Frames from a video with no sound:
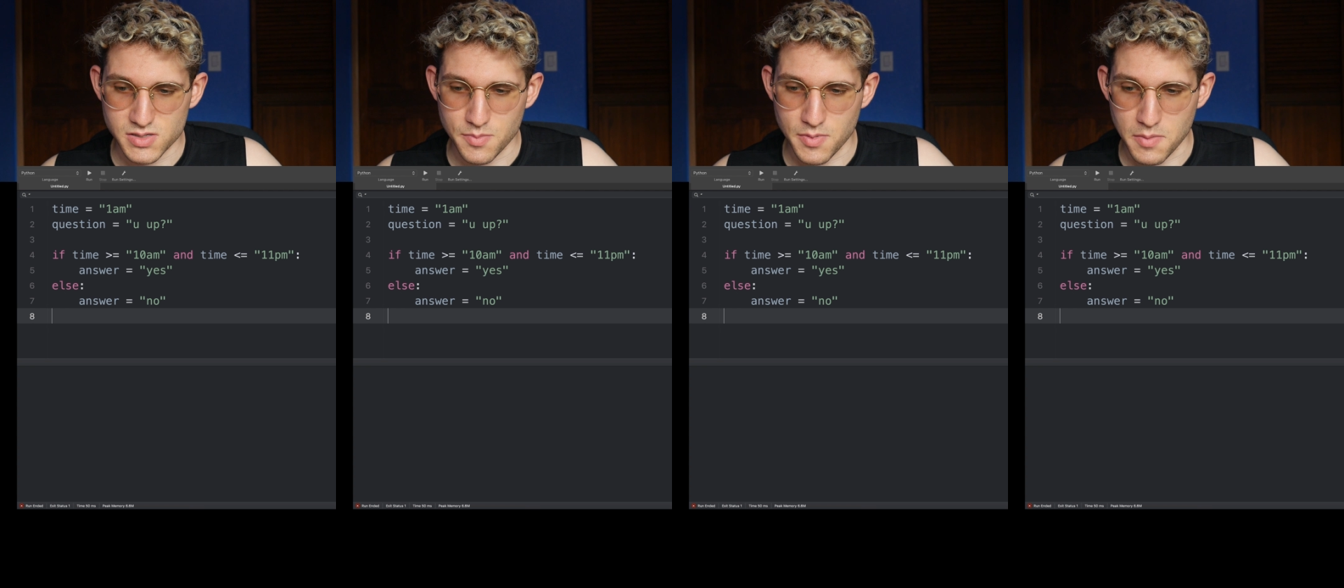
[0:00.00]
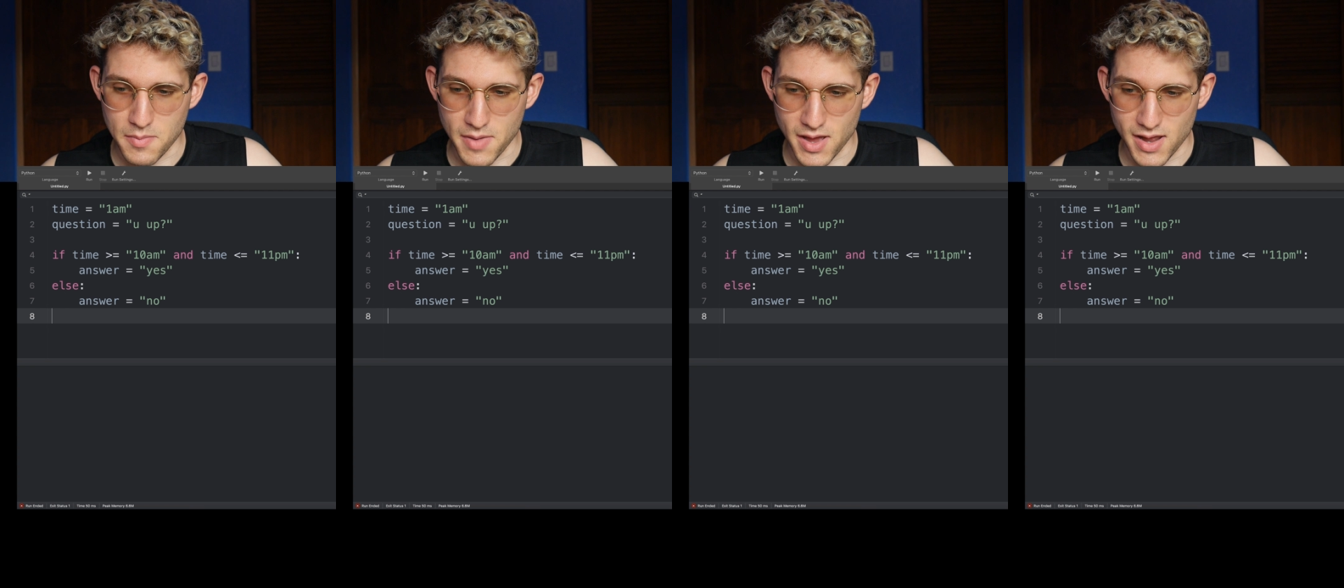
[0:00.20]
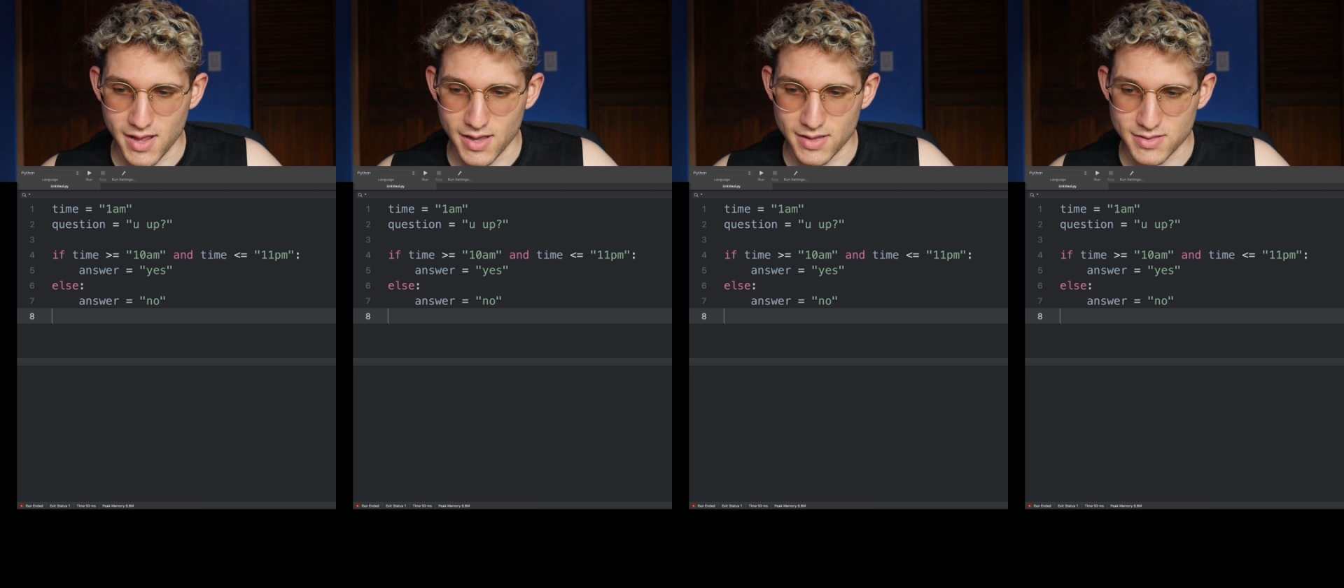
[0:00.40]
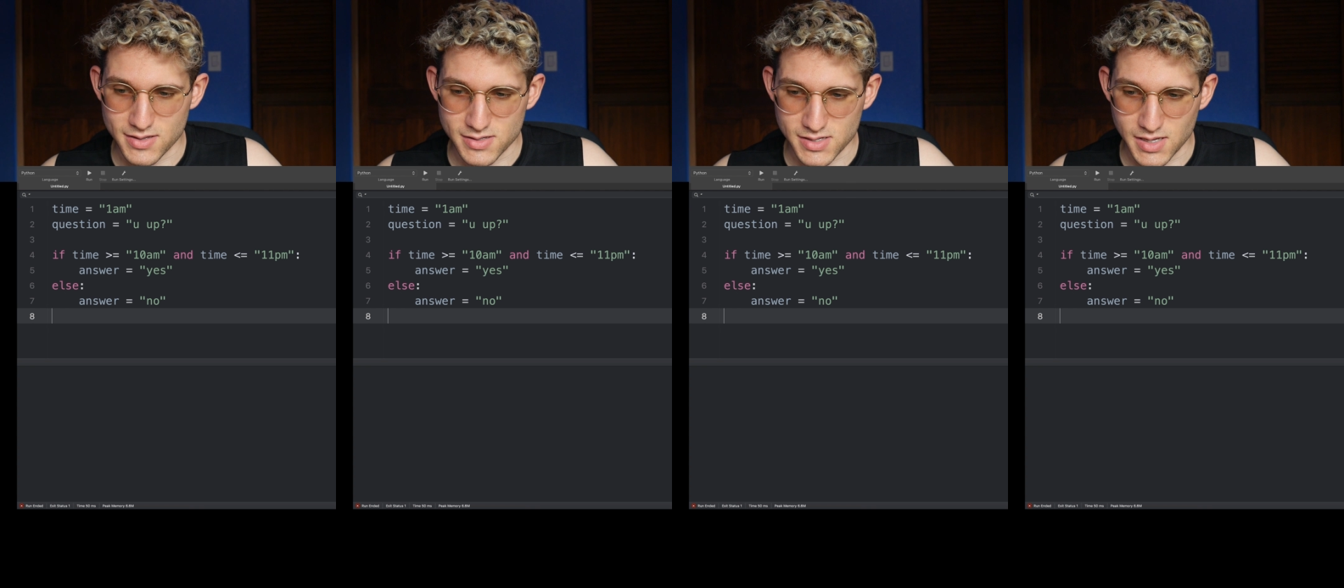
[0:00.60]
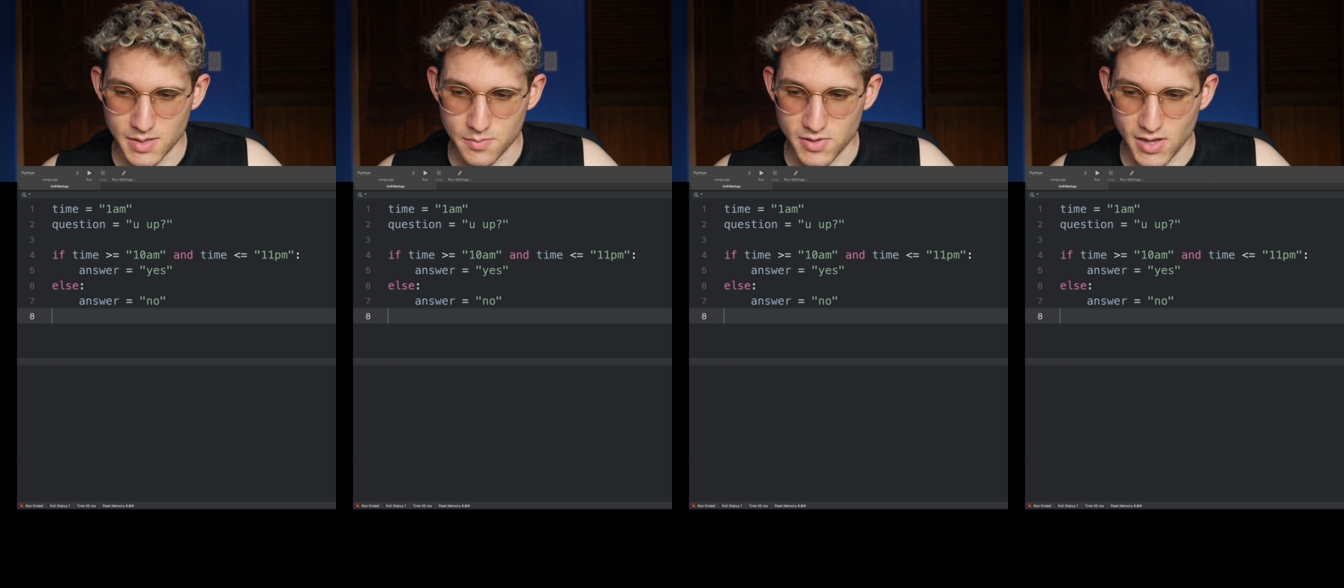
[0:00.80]
to be met at the
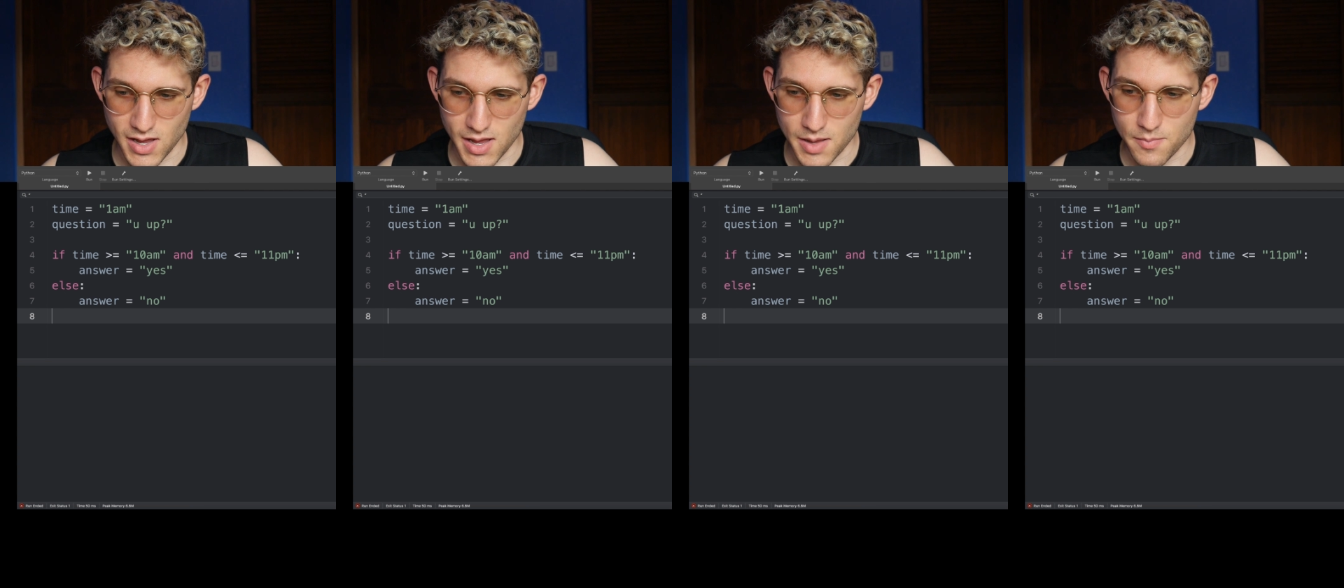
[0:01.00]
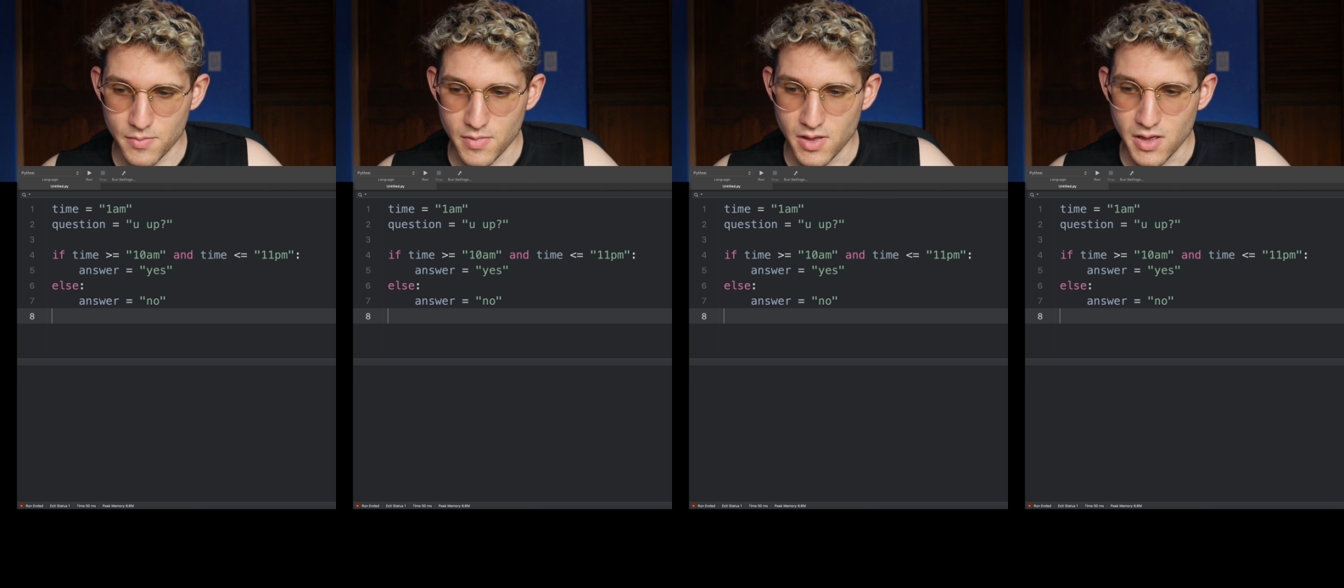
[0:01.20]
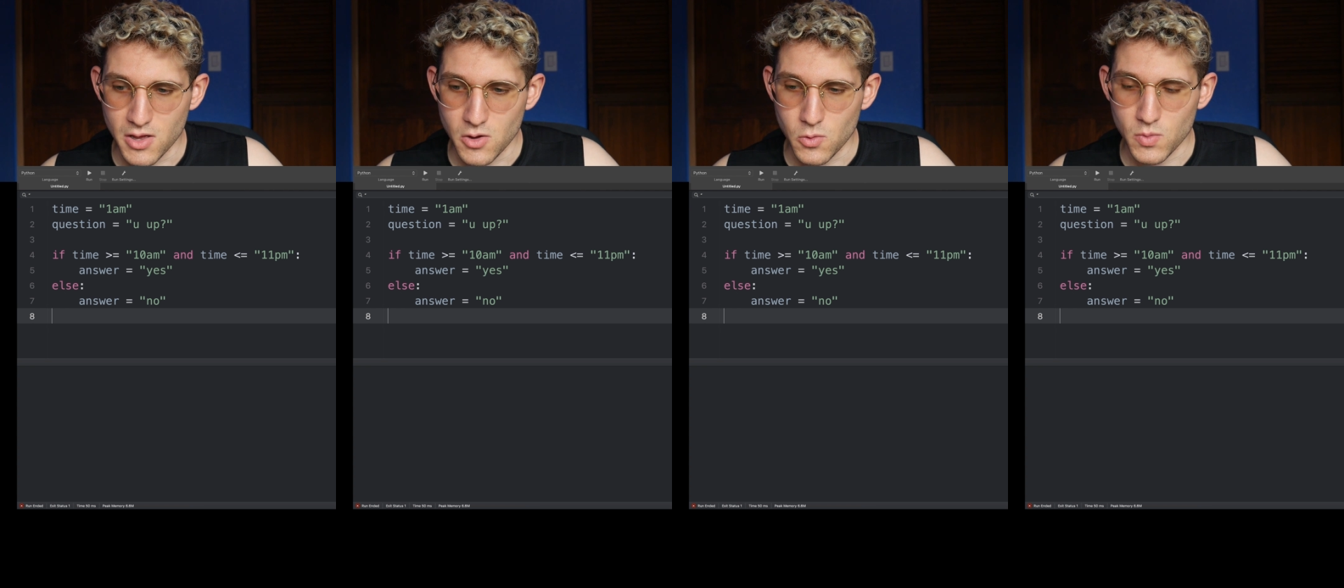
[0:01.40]
same time,